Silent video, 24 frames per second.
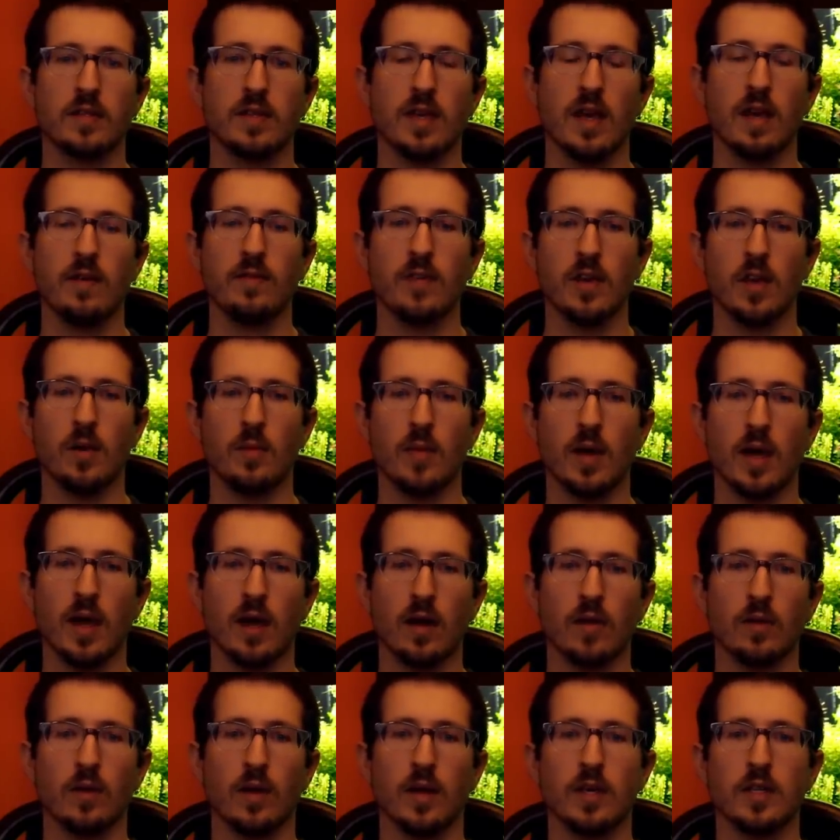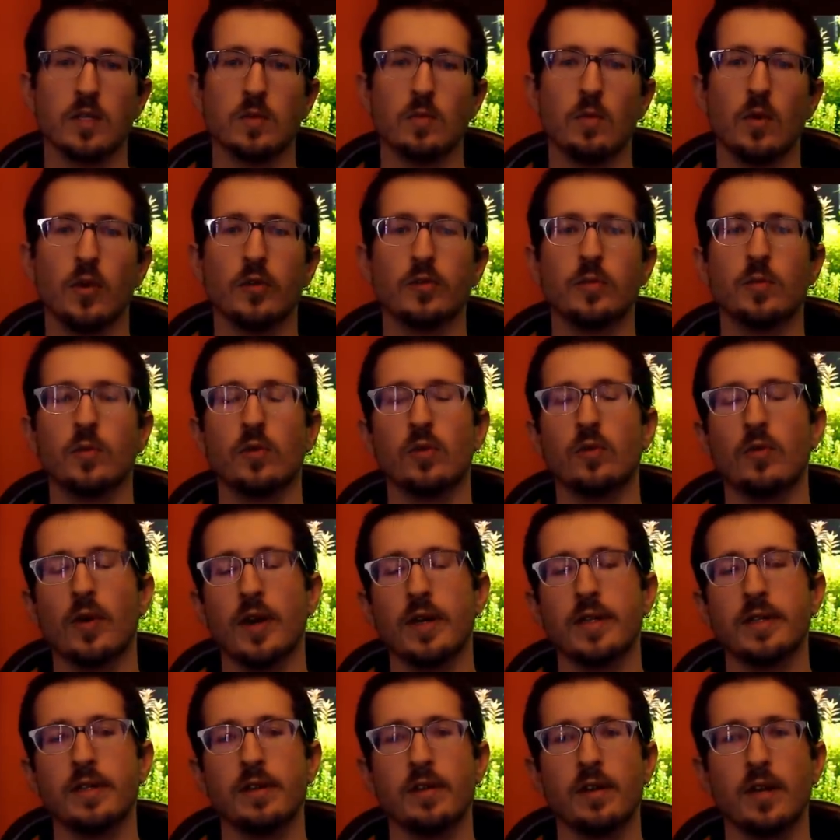the AVMA outlines multiple
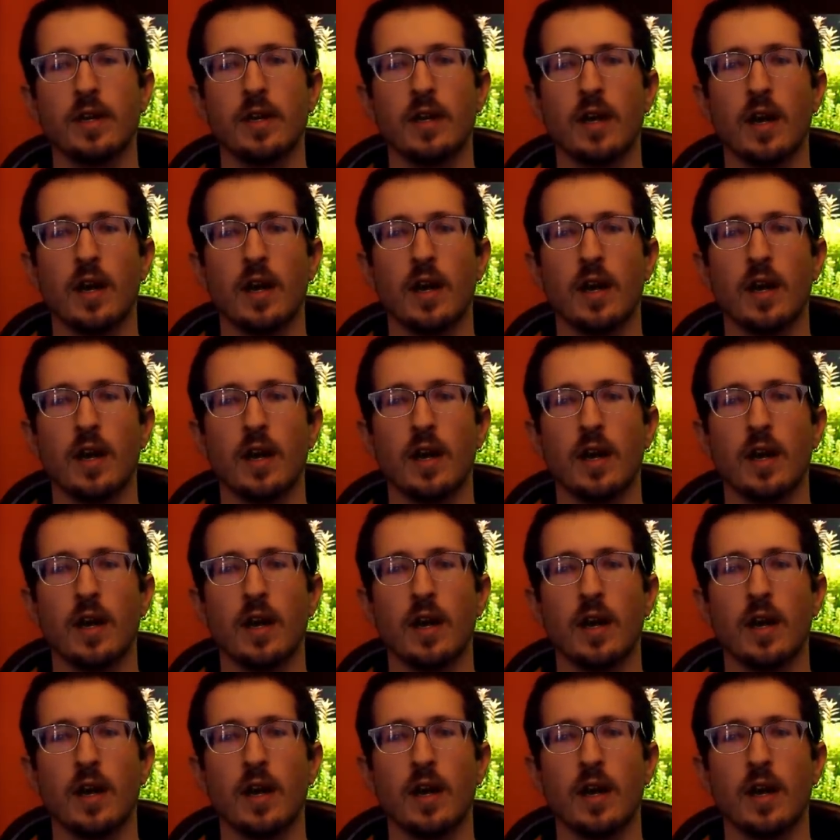criteria